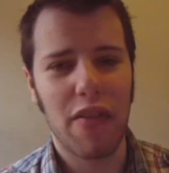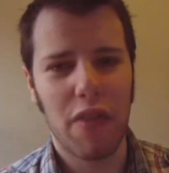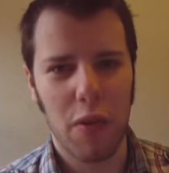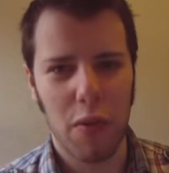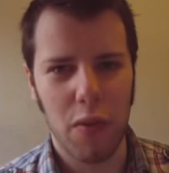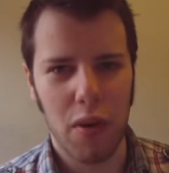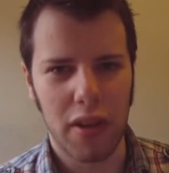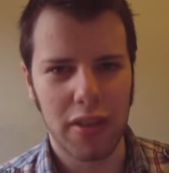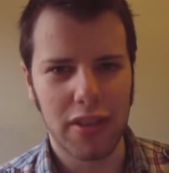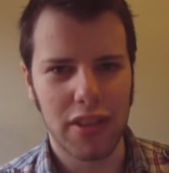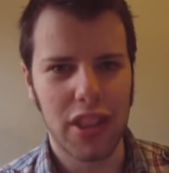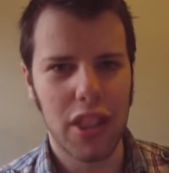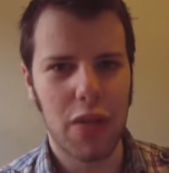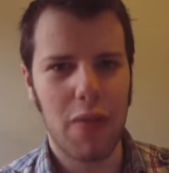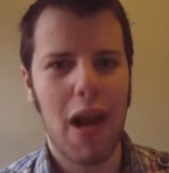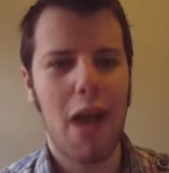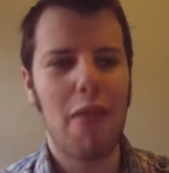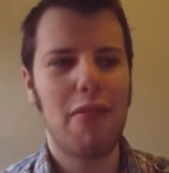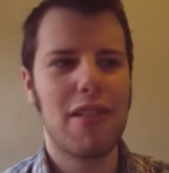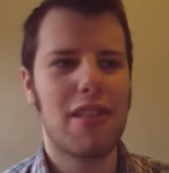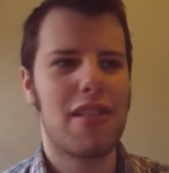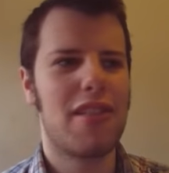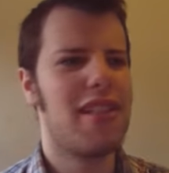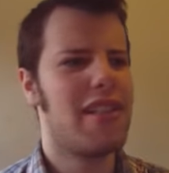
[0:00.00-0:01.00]
Hello everyone, so
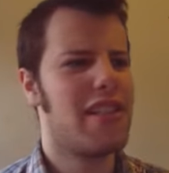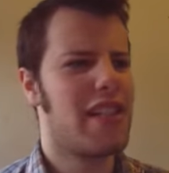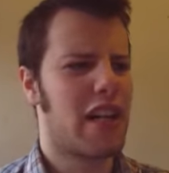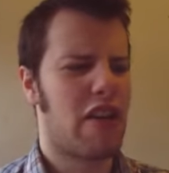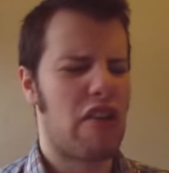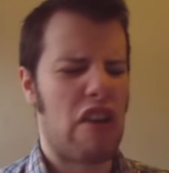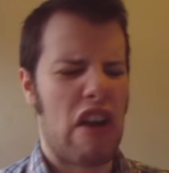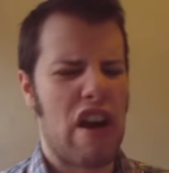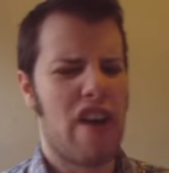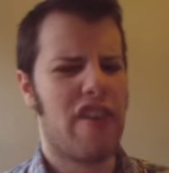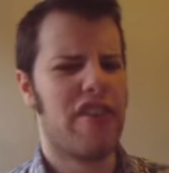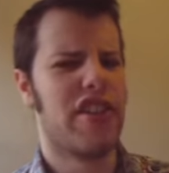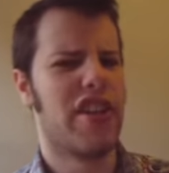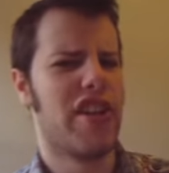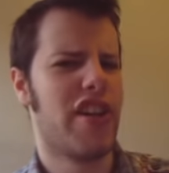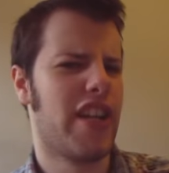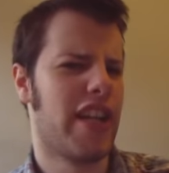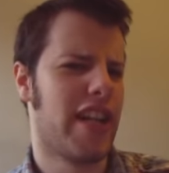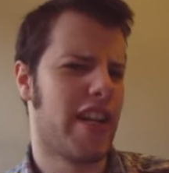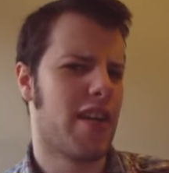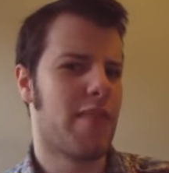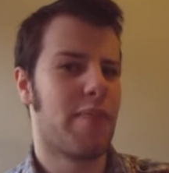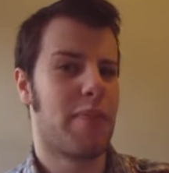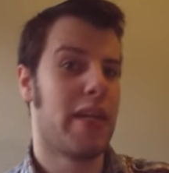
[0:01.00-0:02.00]
I was sitting around
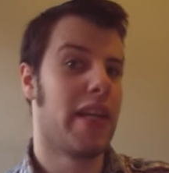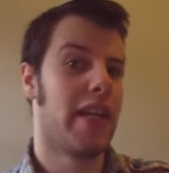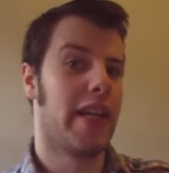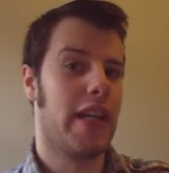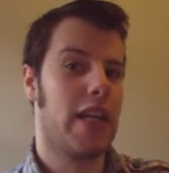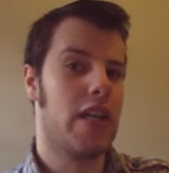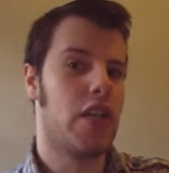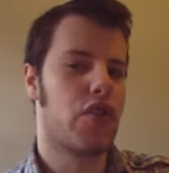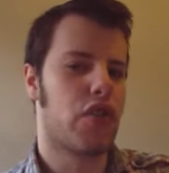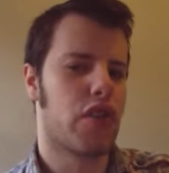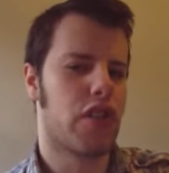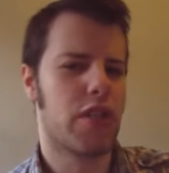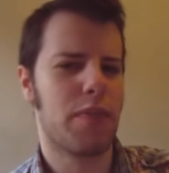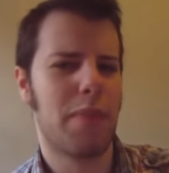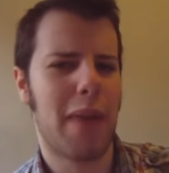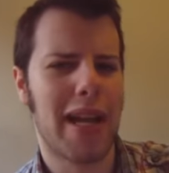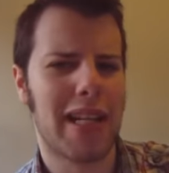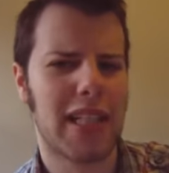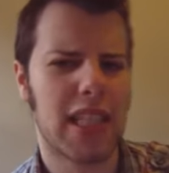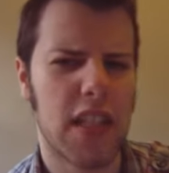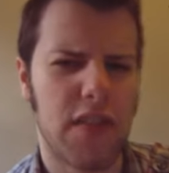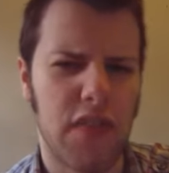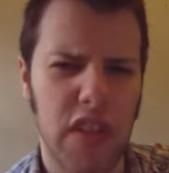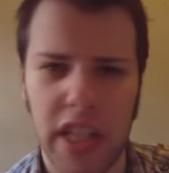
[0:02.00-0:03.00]
earlier being
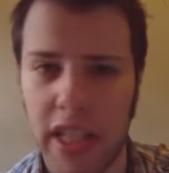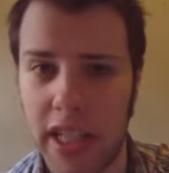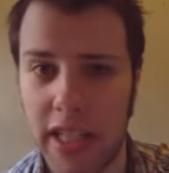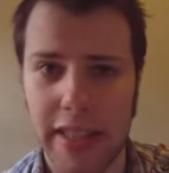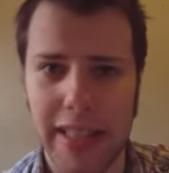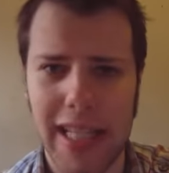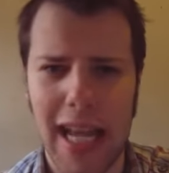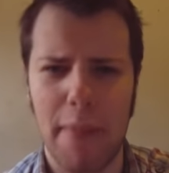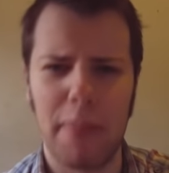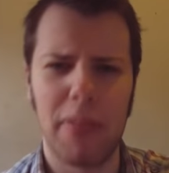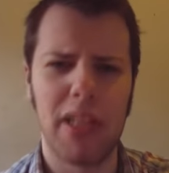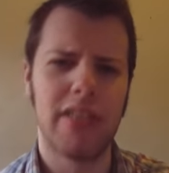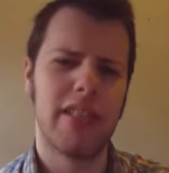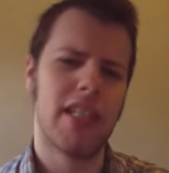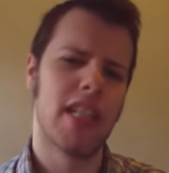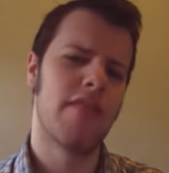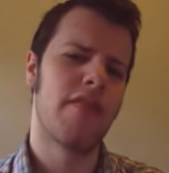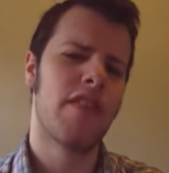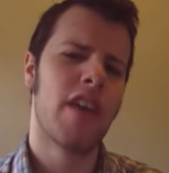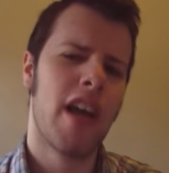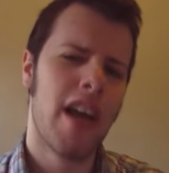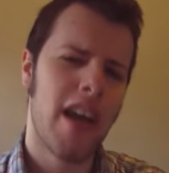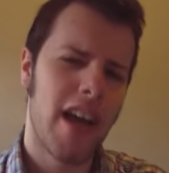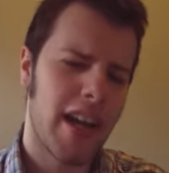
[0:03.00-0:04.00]
introspective and
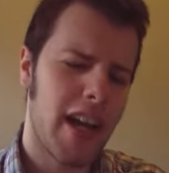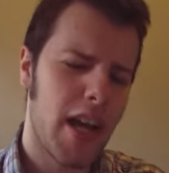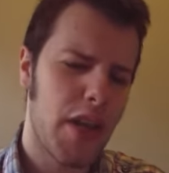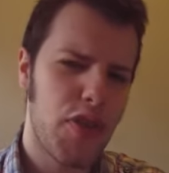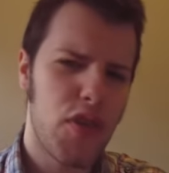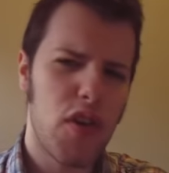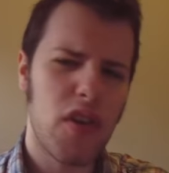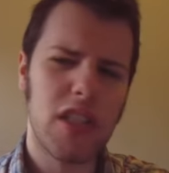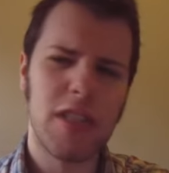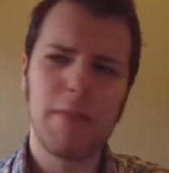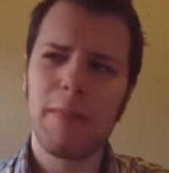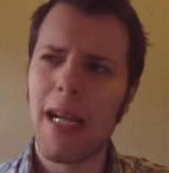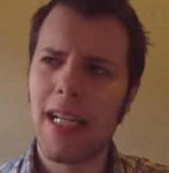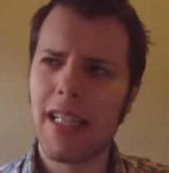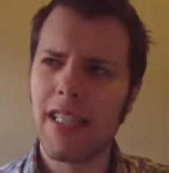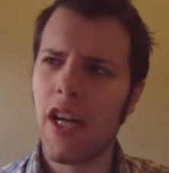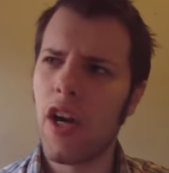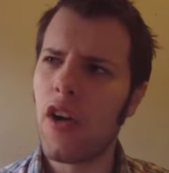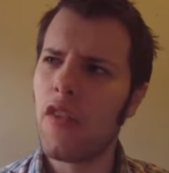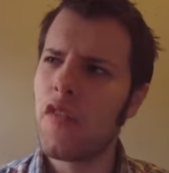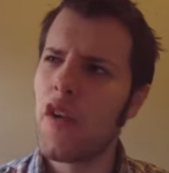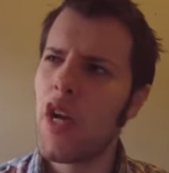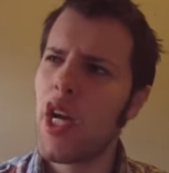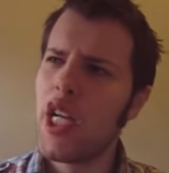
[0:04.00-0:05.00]
contemplative, and I thought to
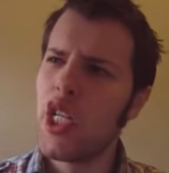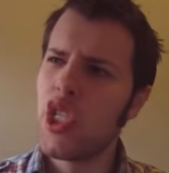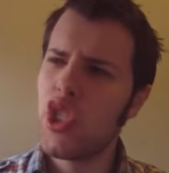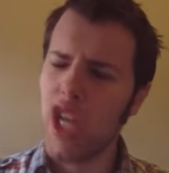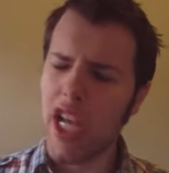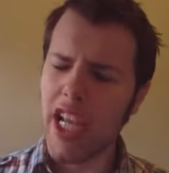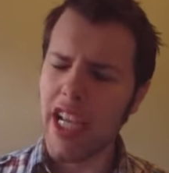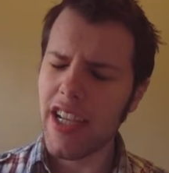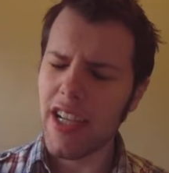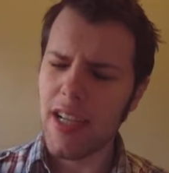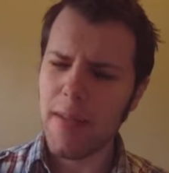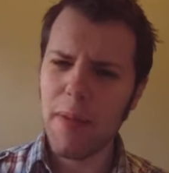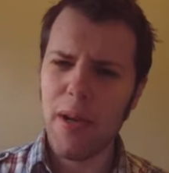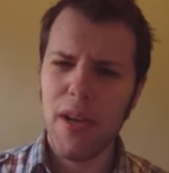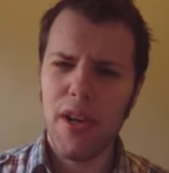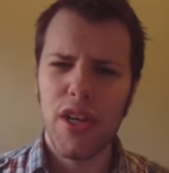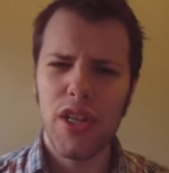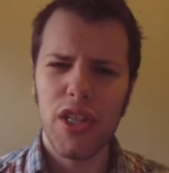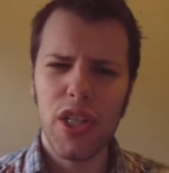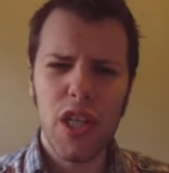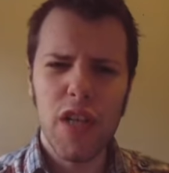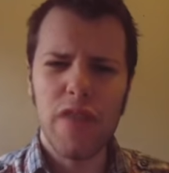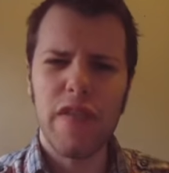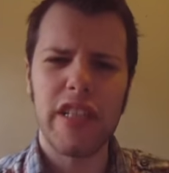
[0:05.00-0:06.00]
myself, Jacob,
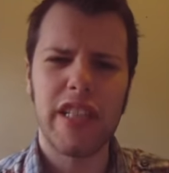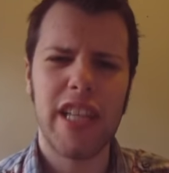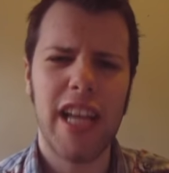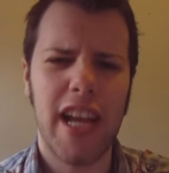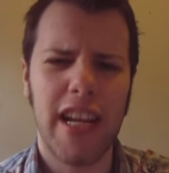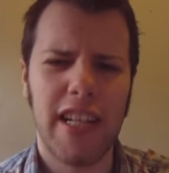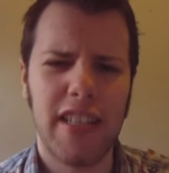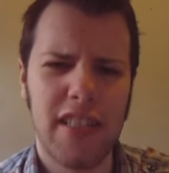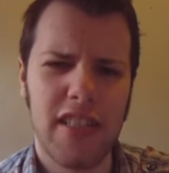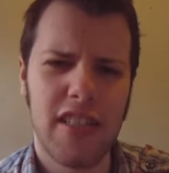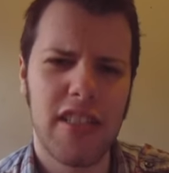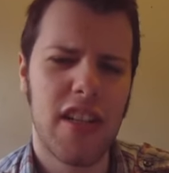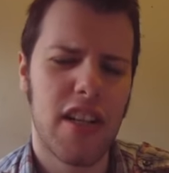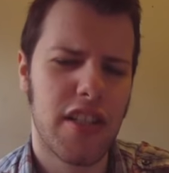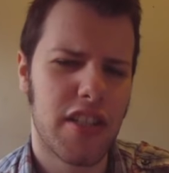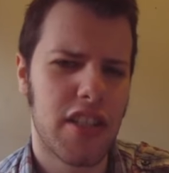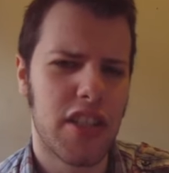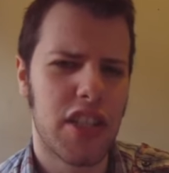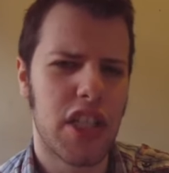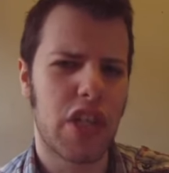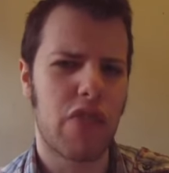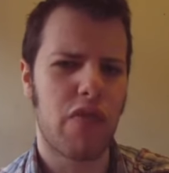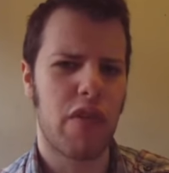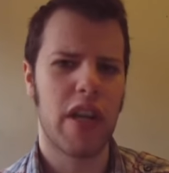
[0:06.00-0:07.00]
you've attained a
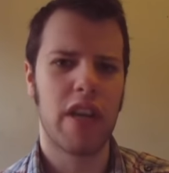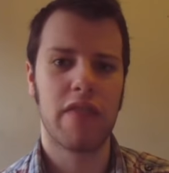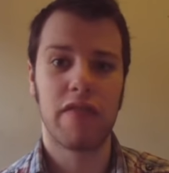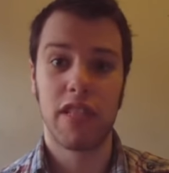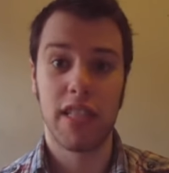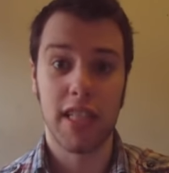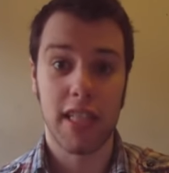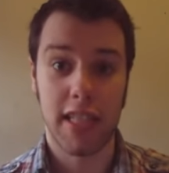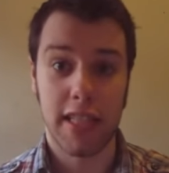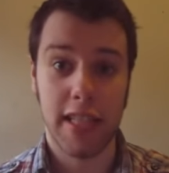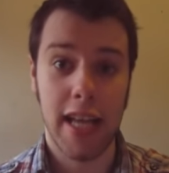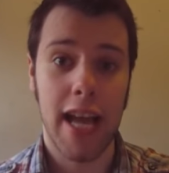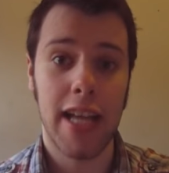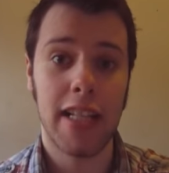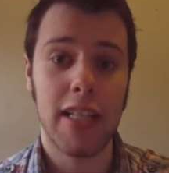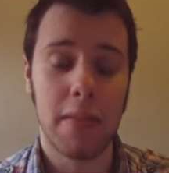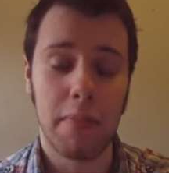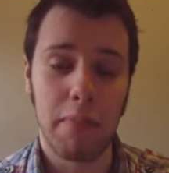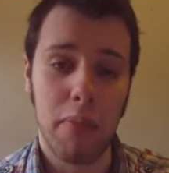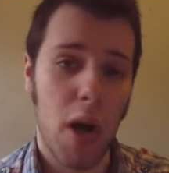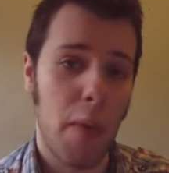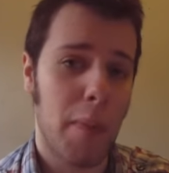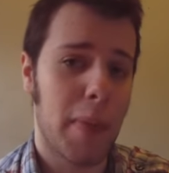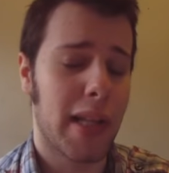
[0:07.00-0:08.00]
certain degree of
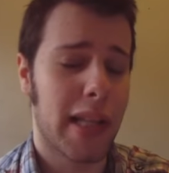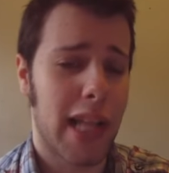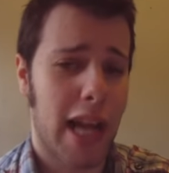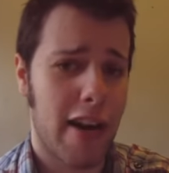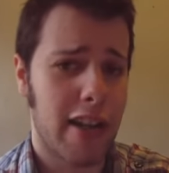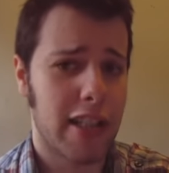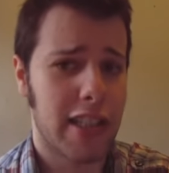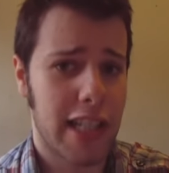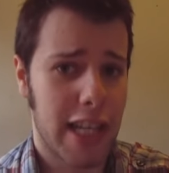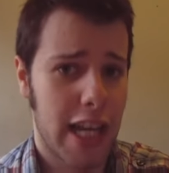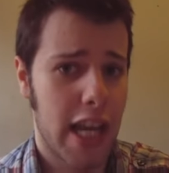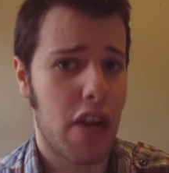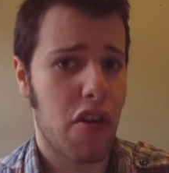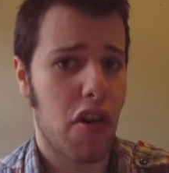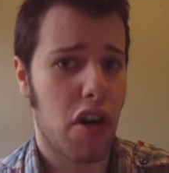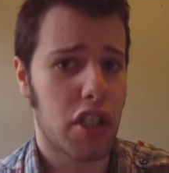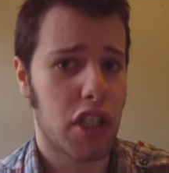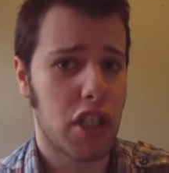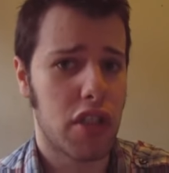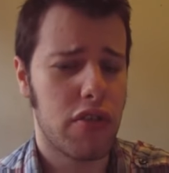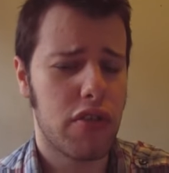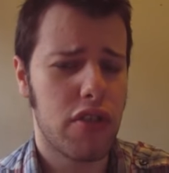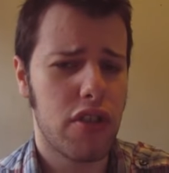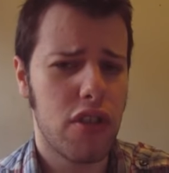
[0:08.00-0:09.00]
success and popularity here
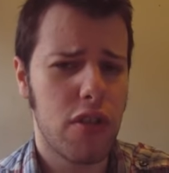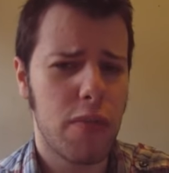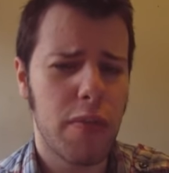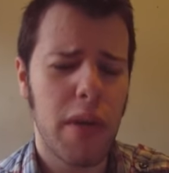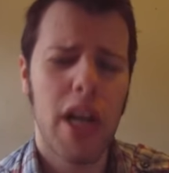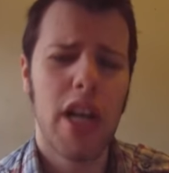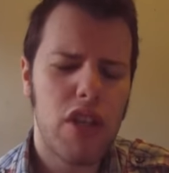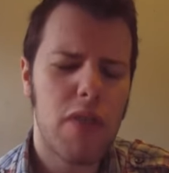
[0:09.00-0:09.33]
on YouTube.